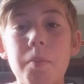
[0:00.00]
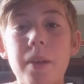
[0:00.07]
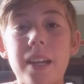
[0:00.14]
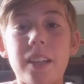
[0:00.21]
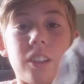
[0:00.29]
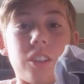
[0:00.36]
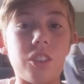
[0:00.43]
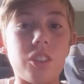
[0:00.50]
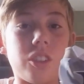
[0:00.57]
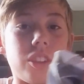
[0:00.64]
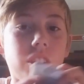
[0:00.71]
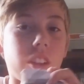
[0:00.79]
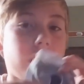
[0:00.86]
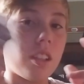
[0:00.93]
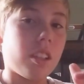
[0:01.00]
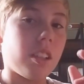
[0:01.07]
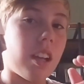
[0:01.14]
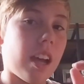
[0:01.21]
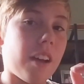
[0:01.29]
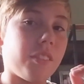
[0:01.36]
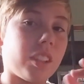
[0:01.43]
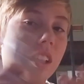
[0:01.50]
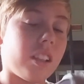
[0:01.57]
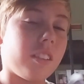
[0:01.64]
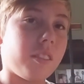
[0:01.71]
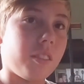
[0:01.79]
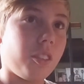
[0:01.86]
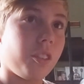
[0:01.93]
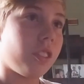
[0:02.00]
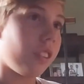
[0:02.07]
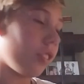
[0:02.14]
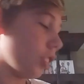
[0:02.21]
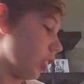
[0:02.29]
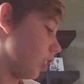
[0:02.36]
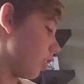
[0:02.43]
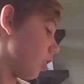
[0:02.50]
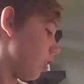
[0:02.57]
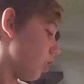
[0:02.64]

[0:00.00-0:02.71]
Bears. I haven't gotten new gloves yet.